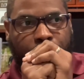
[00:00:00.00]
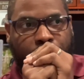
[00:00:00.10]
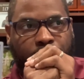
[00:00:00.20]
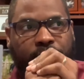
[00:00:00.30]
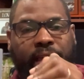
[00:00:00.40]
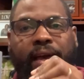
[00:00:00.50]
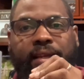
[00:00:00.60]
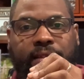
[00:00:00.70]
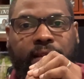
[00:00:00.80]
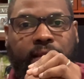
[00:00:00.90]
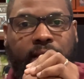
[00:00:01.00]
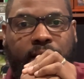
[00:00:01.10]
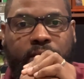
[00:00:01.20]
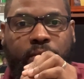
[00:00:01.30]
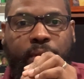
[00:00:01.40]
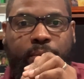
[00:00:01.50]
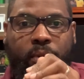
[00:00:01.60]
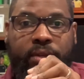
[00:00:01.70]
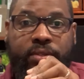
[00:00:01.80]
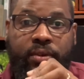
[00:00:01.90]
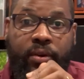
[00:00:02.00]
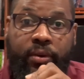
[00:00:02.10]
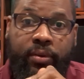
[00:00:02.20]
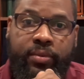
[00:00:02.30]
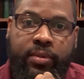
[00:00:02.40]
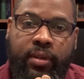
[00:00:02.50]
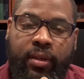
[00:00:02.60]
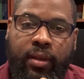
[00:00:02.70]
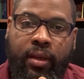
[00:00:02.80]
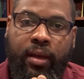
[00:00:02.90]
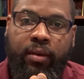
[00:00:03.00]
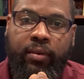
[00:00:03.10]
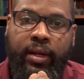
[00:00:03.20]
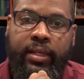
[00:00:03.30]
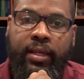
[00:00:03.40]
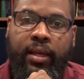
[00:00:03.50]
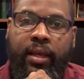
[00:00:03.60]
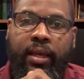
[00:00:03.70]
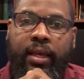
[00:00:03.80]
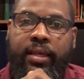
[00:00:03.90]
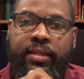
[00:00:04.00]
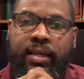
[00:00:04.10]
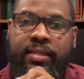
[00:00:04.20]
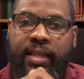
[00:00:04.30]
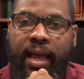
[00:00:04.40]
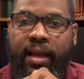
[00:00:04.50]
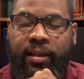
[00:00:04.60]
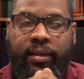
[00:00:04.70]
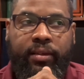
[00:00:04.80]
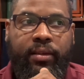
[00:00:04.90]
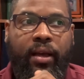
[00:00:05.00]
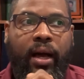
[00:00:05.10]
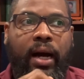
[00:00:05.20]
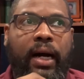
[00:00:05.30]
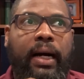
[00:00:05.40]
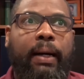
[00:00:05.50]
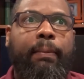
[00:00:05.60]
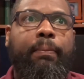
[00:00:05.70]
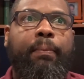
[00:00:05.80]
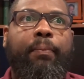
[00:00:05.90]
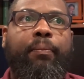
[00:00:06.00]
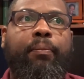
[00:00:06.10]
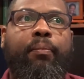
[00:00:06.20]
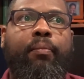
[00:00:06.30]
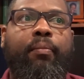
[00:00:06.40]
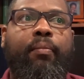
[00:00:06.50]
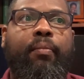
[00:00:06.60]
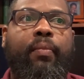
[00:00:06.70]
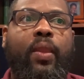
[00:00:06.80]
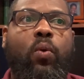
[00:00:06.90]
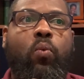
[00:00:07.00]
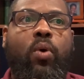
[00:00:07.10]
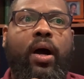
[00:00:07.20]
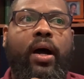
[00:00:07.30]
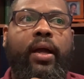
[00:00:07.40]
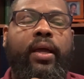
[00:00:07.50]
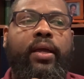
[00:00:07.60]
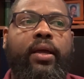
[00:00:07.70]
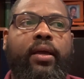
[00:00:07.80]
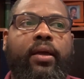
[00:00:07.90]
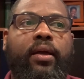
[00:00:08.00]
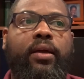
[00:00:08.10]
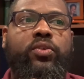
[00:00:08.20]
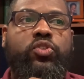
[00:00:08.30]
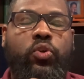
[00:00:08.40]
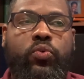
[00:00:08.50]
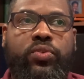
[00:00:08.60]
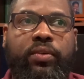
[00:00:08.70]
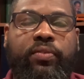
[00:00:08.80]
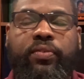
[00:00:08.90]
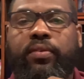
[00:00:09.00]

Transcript: That, to me, boys and girls, right, is exactly um, why Joseph